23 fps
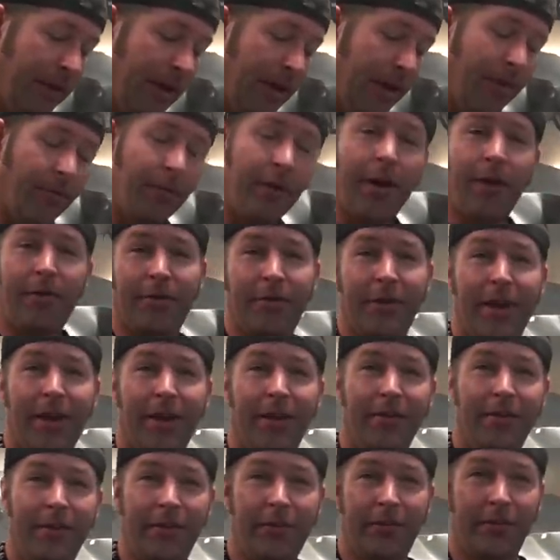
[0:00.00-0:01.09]
guy around
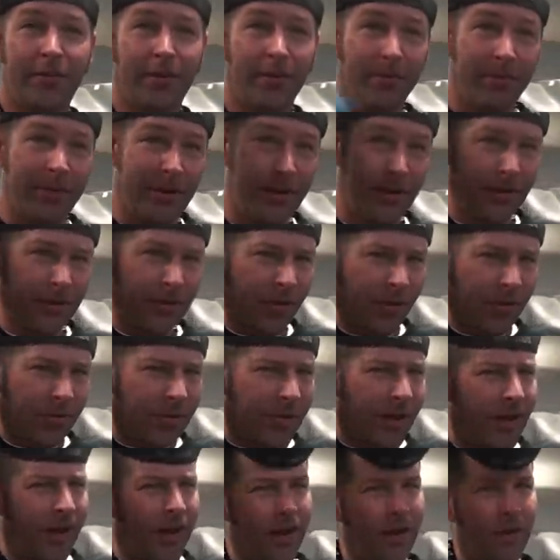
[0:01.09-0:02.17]
town that's going to be like, "Oh
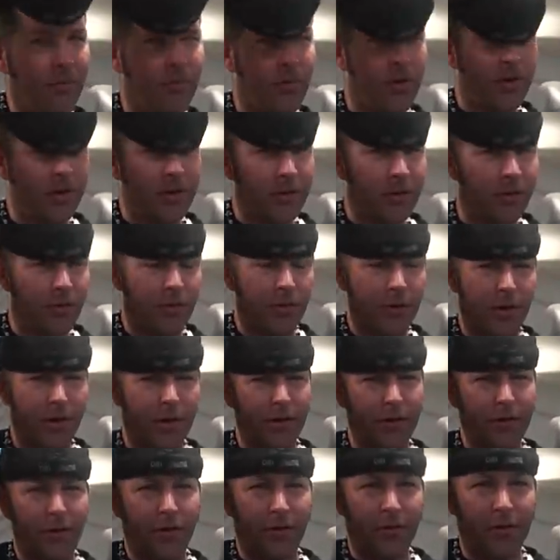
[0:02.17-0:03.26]
yeah, bring
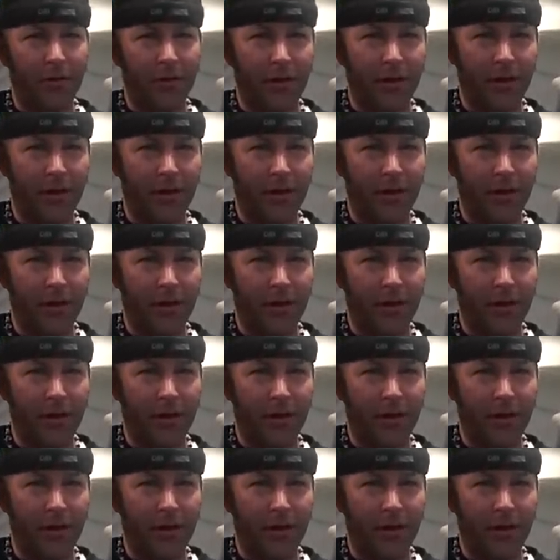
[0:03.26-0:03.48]
your uh, card."